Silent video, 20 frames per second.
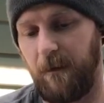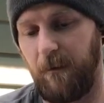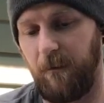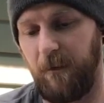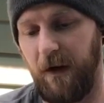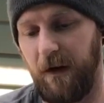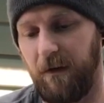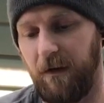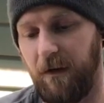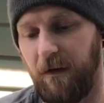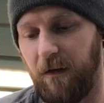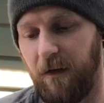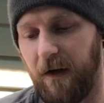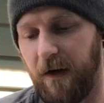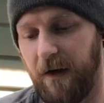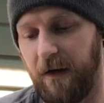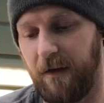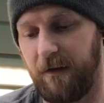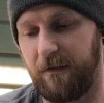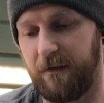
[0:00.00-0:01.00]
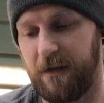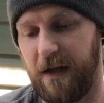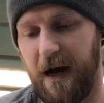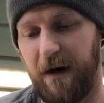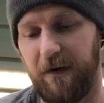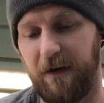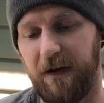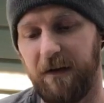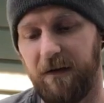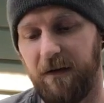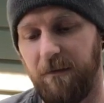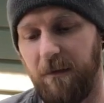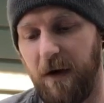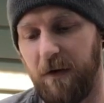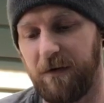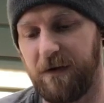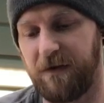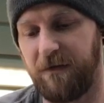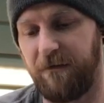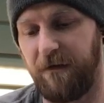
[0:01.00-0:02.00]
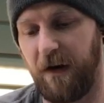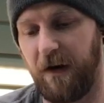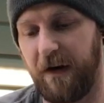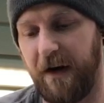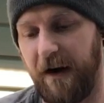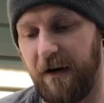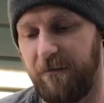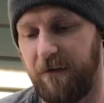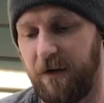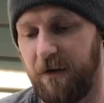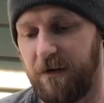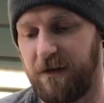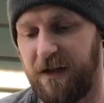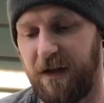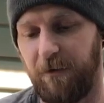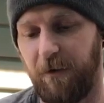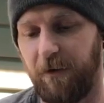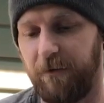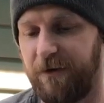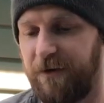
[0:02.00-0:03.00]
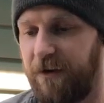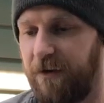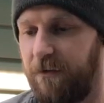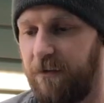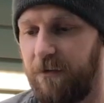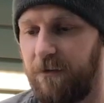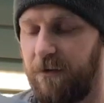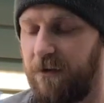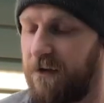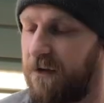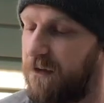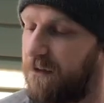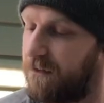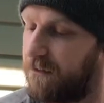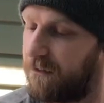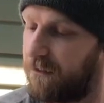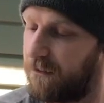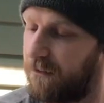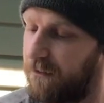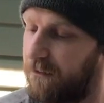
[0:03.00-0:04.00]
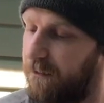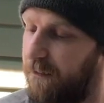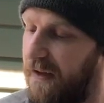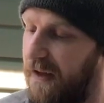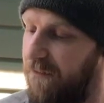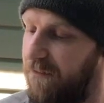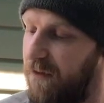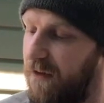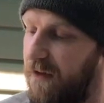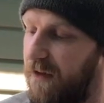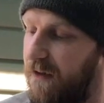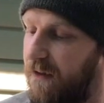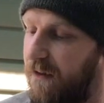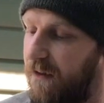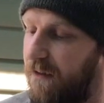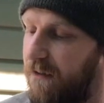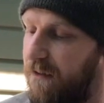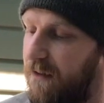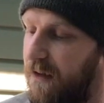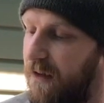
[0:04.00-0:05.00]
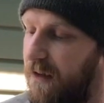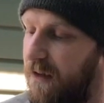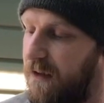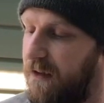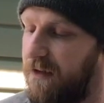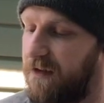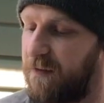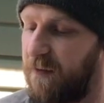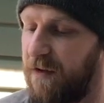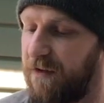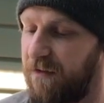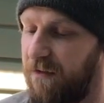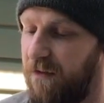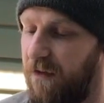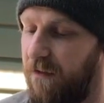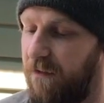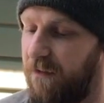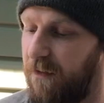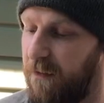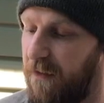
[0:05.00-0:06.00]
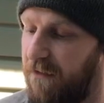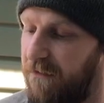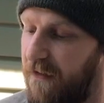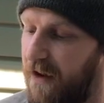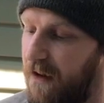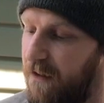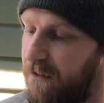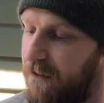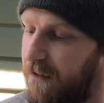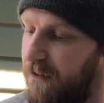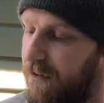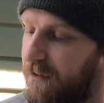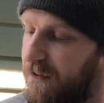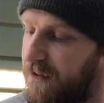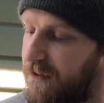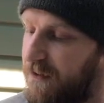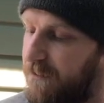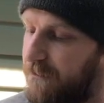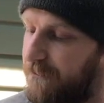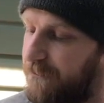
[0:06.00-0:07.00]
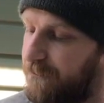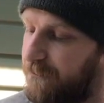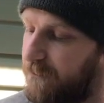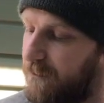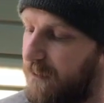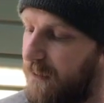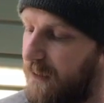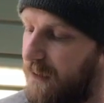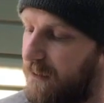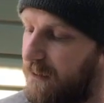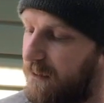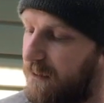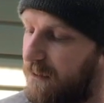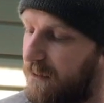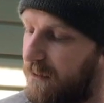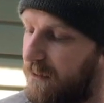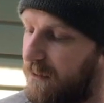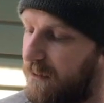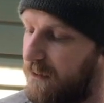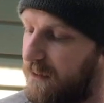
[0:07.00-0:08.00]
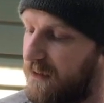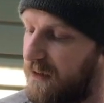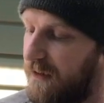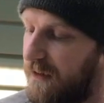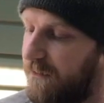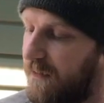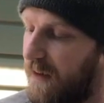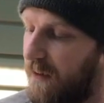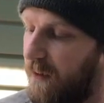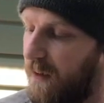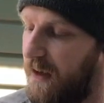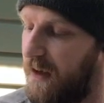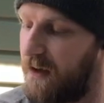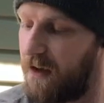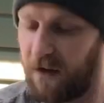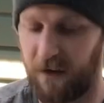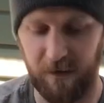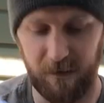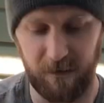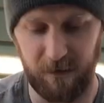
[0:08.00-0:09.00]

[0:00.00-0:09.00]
Got a little how to get the most fun out of your Xeroshoes pamphlet here. Special note from the founders, Stephen and Lena.